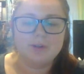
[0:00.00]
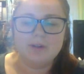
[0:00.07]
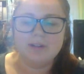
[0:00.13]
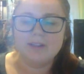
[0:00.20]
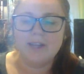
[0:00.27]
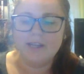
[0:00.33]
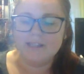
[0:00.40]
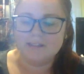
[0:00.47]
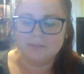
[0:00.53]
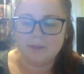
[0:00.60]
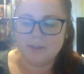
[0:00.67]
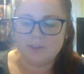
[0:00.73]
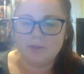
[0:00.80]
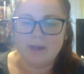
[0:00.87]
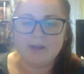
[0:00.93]
you didn't like as
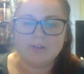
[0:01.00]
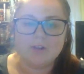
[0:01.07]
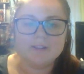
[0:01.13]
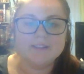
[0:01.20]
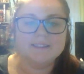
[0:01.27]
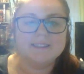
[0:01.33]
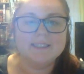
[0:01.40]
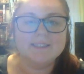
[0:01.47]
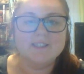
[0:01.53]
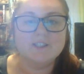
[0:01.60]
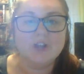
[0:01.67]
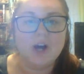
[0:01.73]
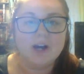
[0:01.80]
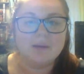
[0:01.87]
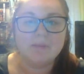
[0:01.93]
much, you have all these things to
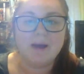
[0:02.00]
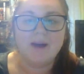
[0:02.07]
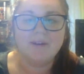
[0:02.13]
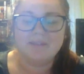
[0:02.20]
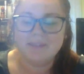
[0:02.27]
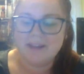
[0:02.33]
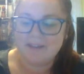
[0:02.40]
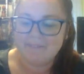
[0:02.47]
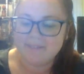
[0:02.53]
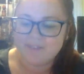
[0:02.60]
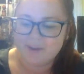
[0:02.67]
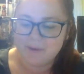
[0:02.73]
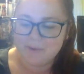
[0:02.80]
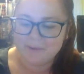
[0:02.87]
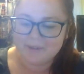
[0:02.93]
talk about, and now I
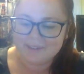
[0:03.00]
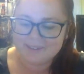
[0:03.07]
don't.